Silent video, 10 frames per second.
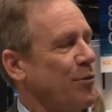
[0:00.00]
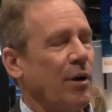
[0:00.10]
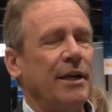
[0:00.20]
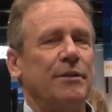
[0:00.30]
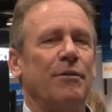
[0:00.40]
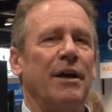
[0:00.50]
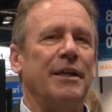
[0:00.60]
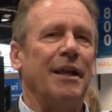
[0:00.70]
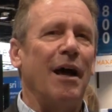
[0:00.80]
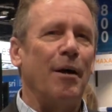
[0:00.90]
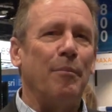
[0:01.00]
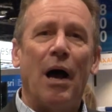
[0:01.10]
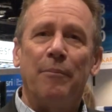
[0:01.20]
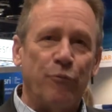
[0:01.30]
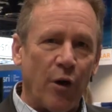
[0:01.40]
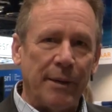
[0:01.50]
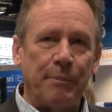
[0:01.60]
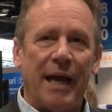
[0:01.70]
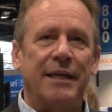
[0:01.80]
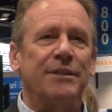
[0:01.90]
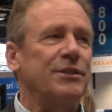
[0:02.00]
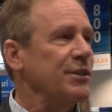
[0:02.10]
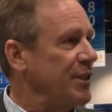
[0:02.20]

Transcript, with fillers: Great. I'm Frank Backes, the